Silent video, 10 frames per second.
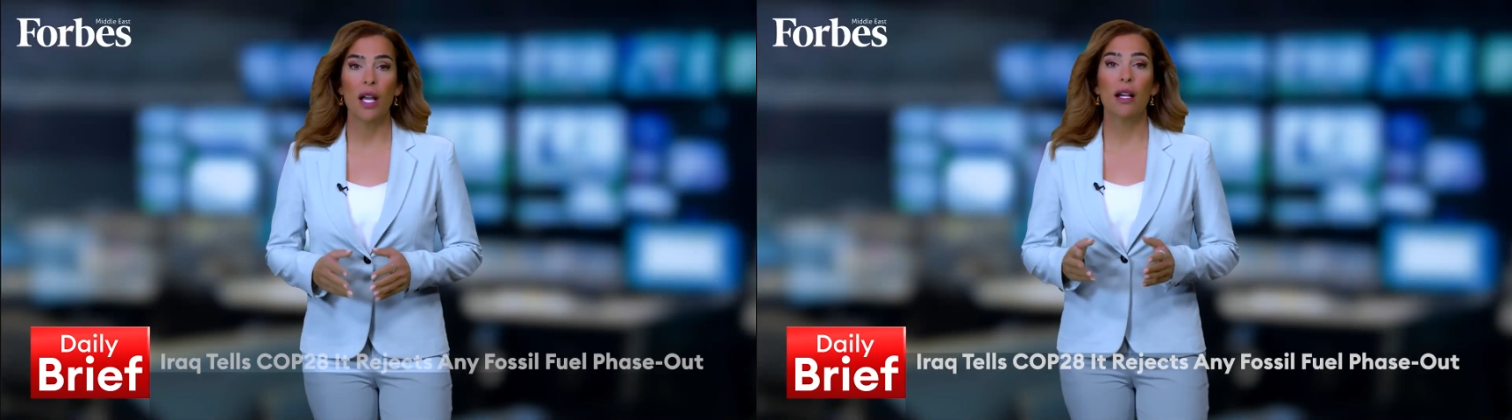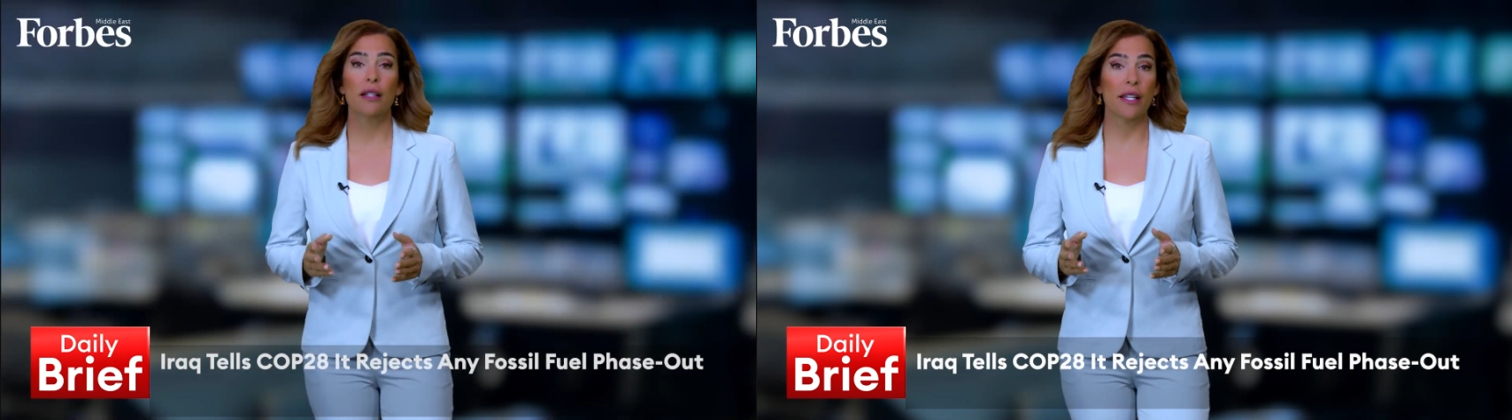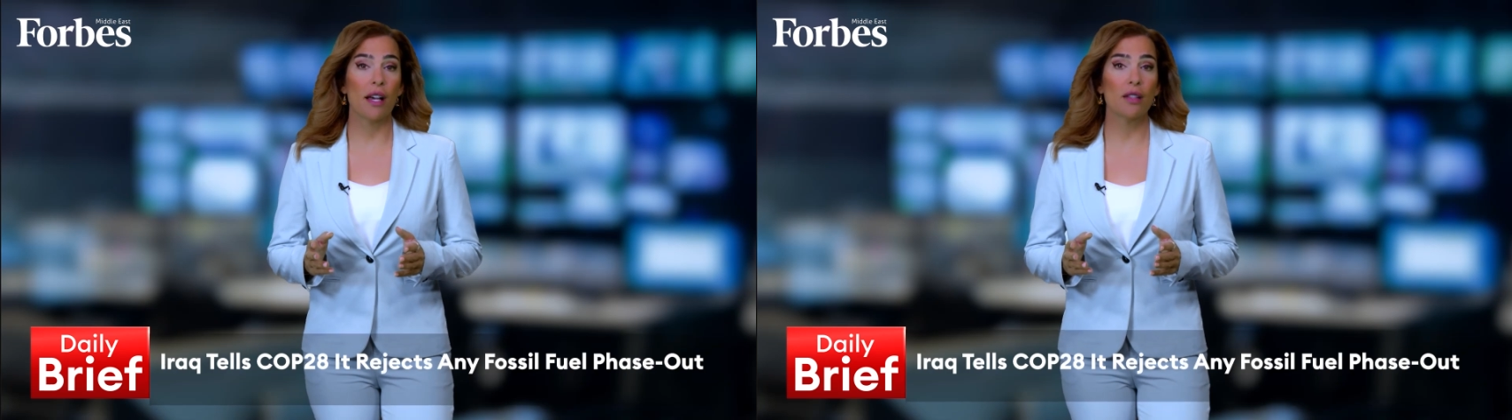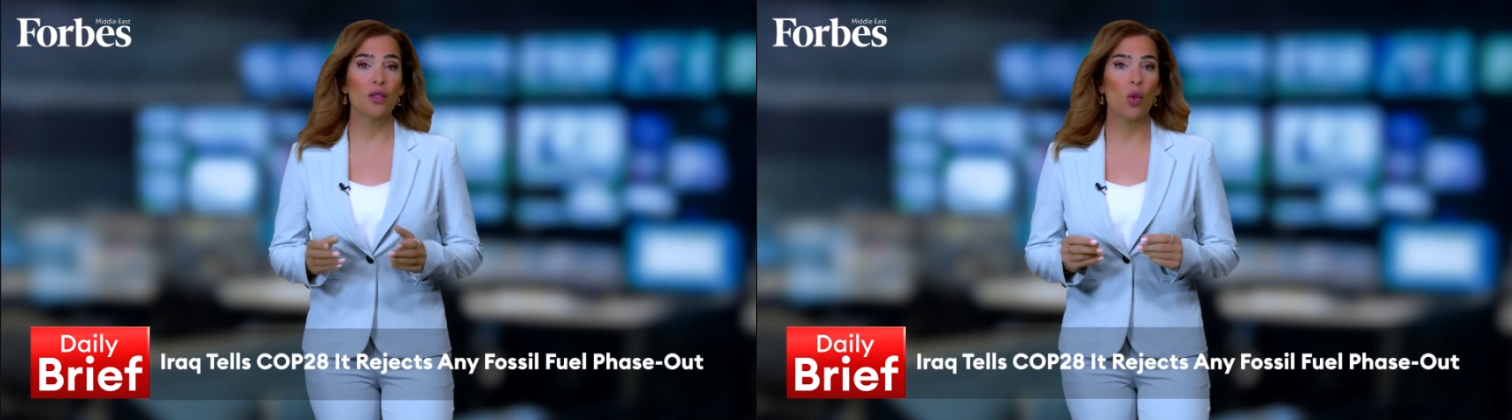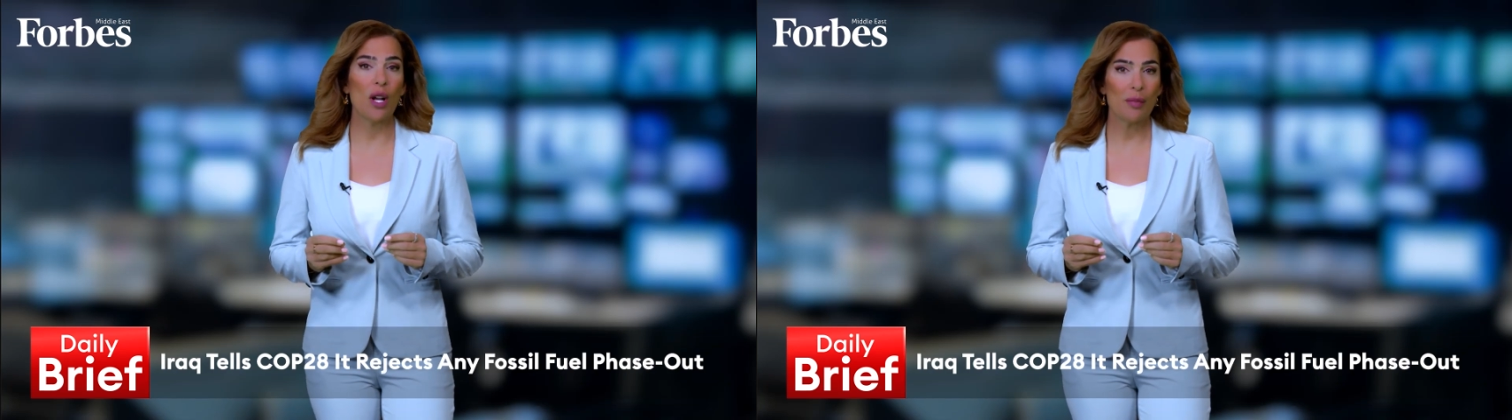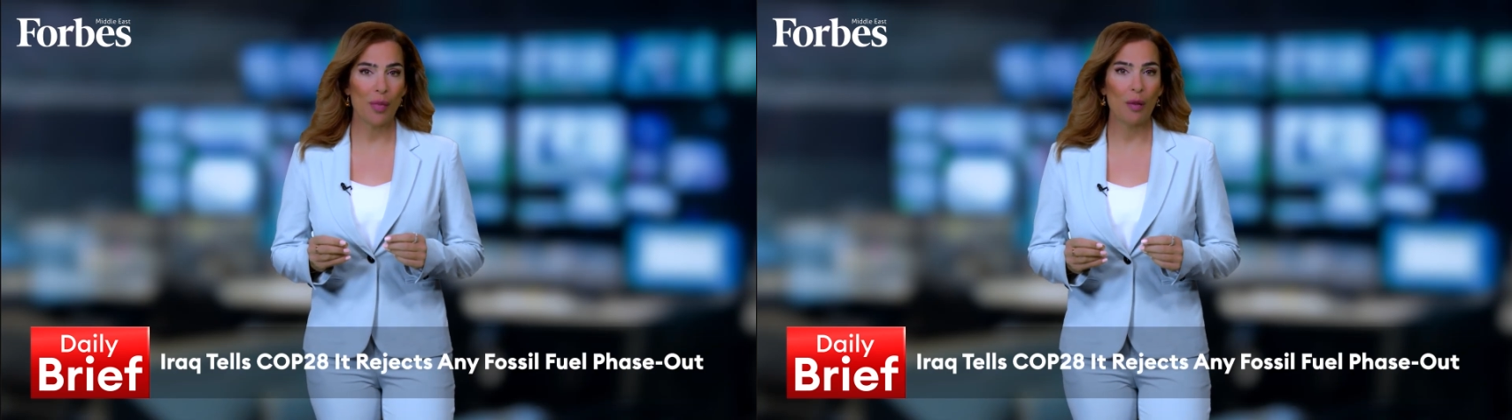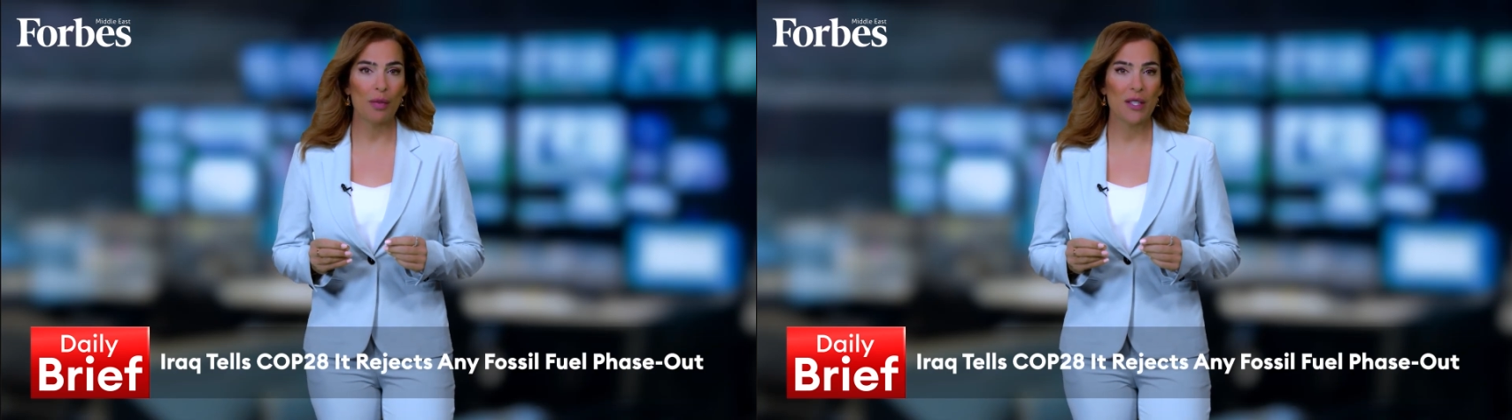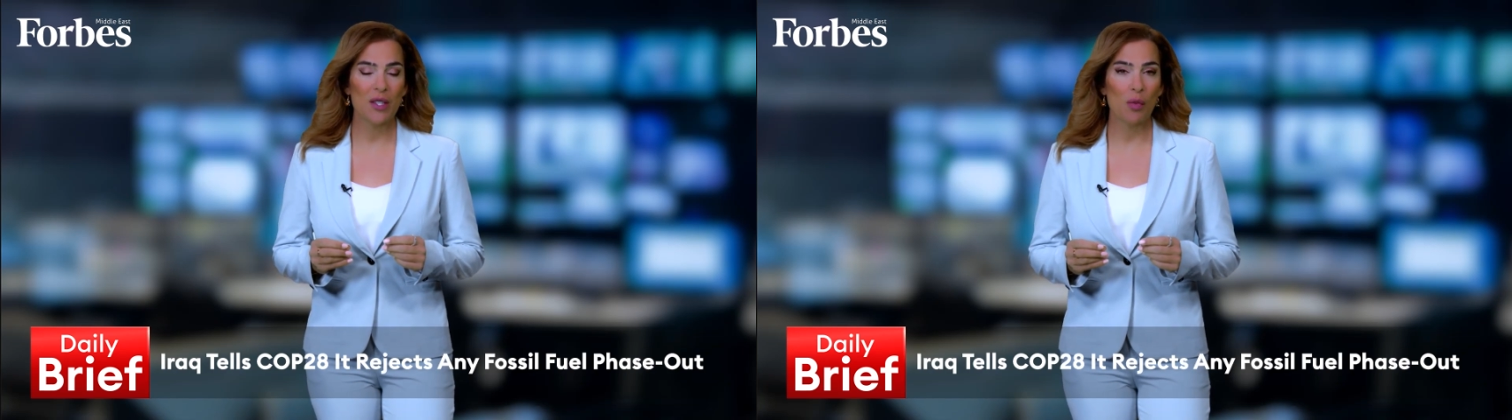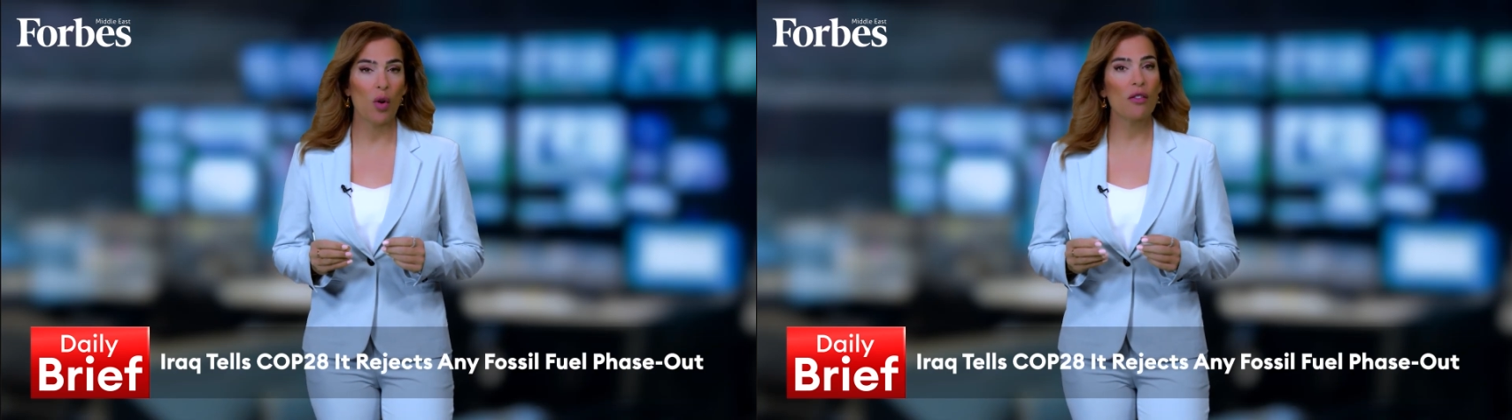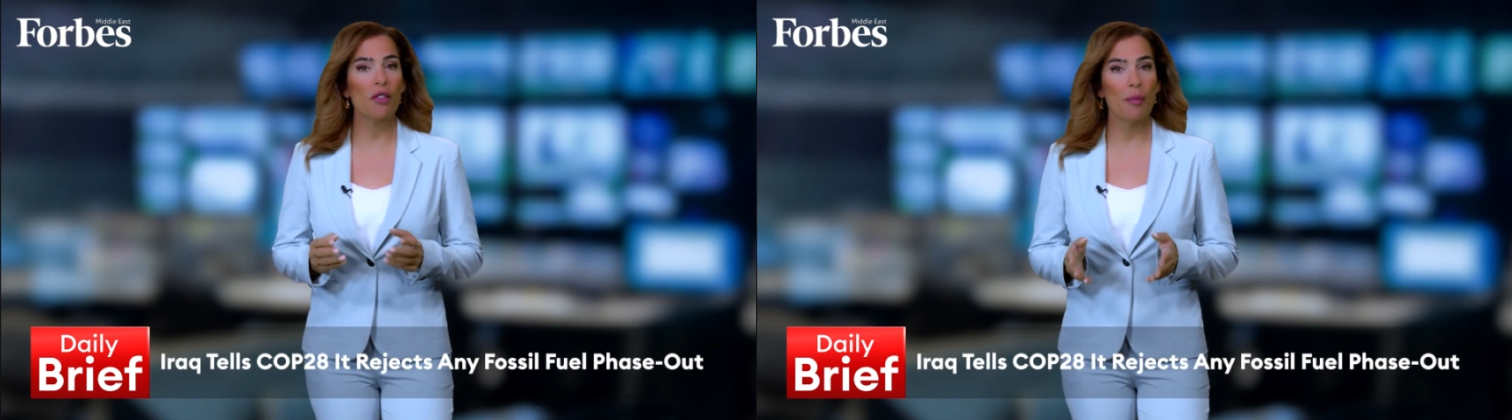Riyadh won public
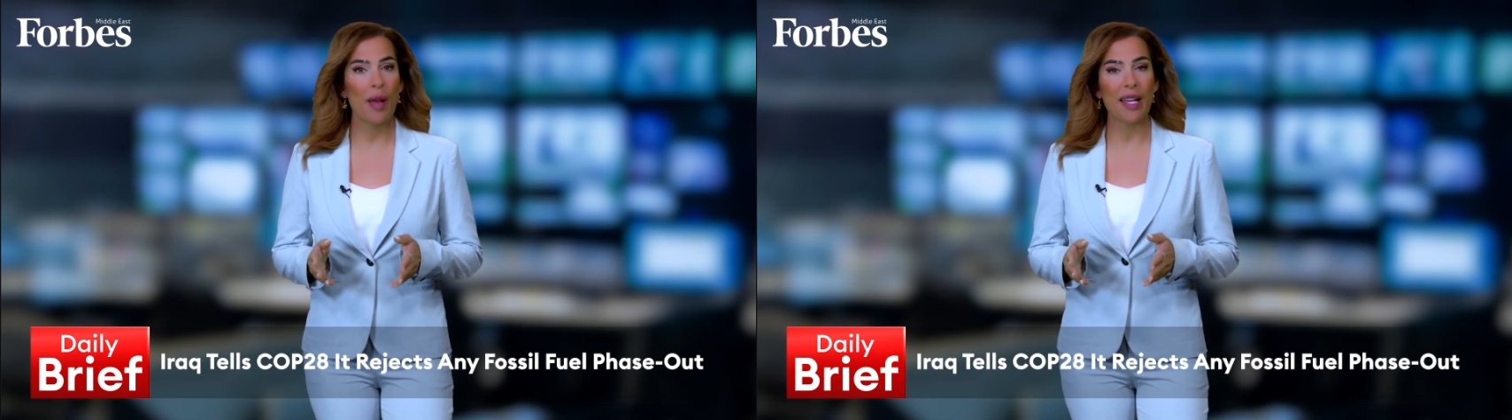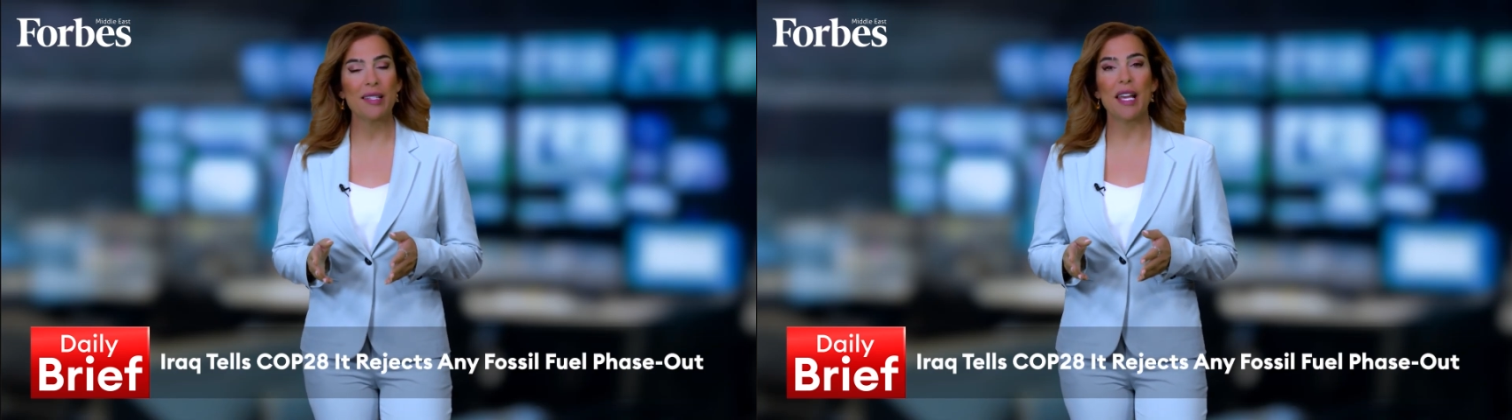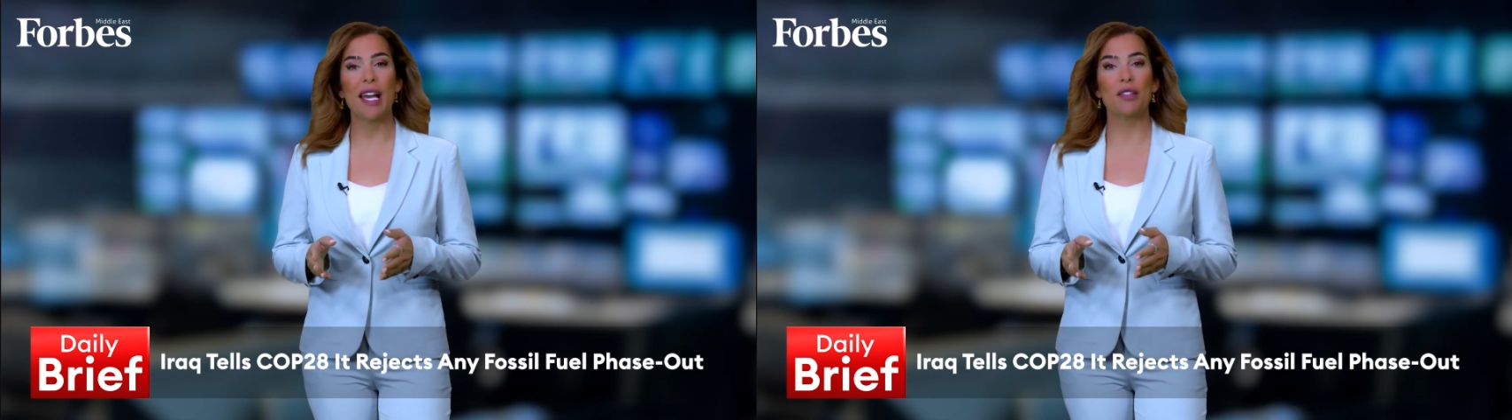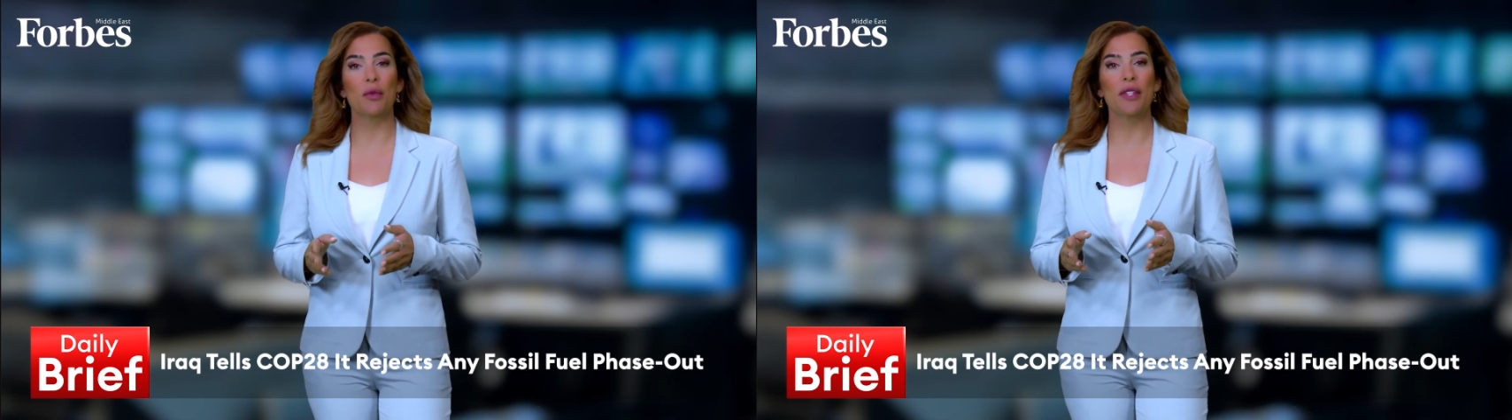support from Baghdad,